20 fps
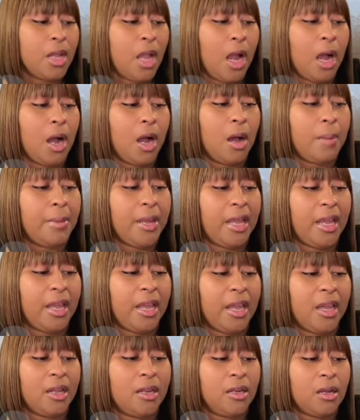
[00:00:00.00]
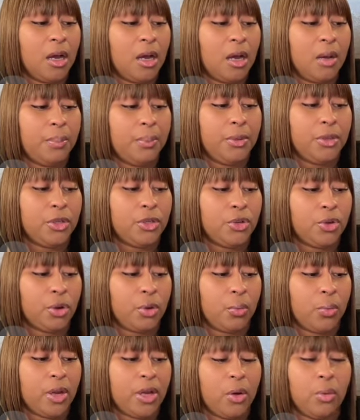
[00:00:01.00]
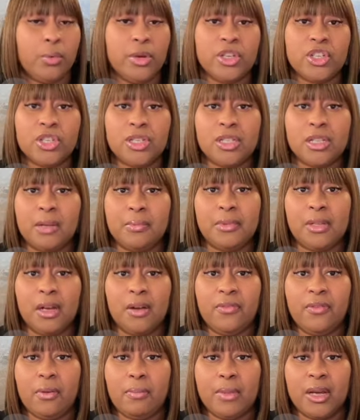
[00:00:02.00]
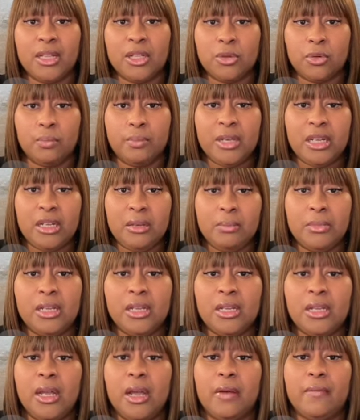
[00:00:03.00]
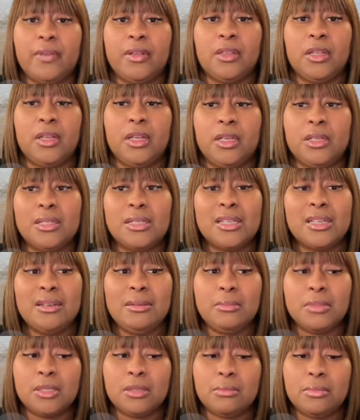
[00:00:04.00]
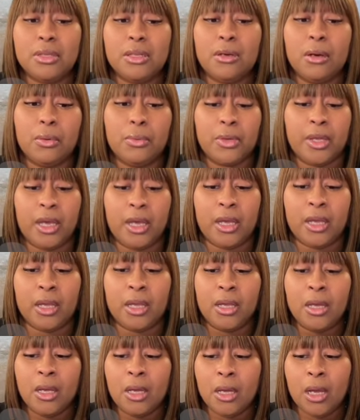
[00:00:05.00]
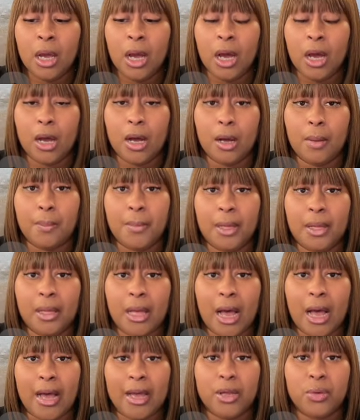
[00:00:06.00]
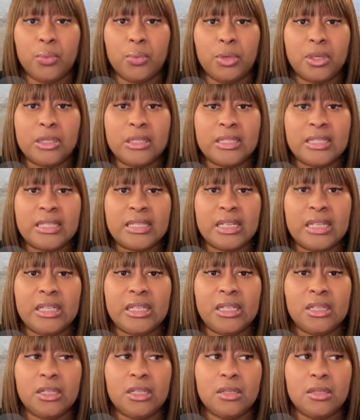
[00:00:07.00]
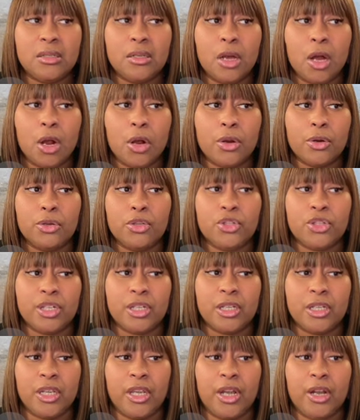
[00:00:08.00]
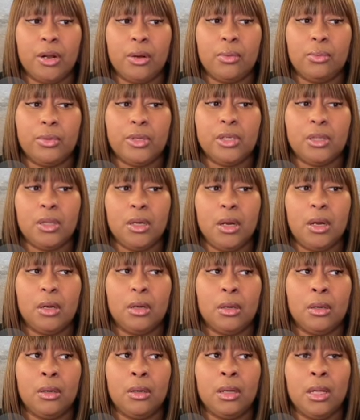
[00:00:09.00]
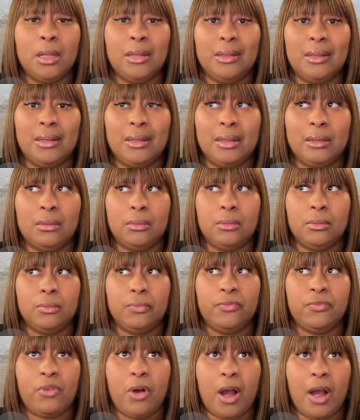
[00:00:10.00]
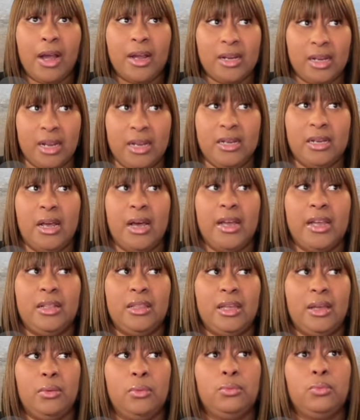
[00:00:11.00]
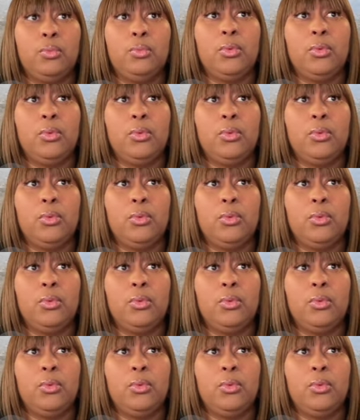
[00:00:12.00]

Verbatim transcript: and put your well wishes up there for my little mini-me, everything seems to be okay. I was in urgent care with her Friday night that